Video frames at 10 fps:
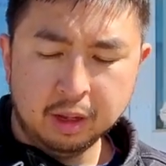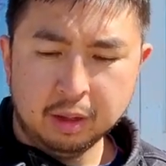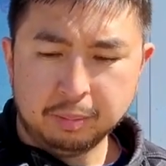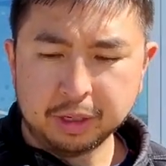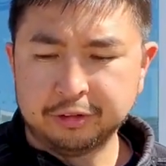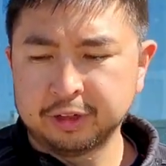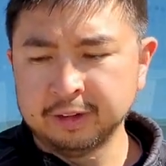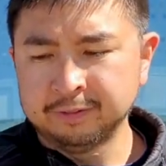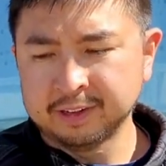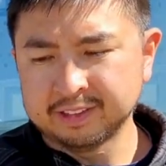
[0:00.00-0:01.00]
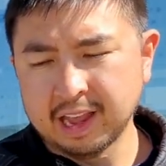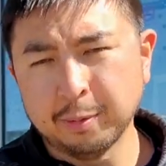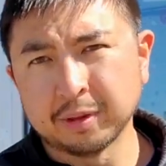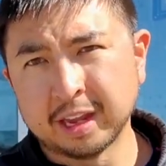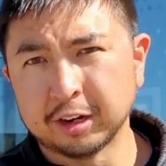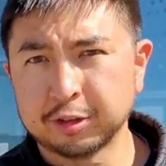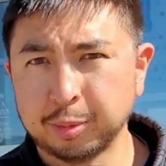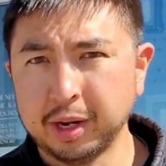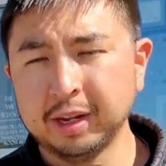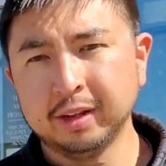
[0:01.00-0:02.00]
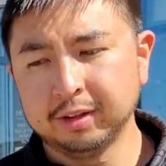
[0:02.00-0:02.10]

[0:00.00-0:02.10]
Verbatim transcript: but you can fix that with hairspray.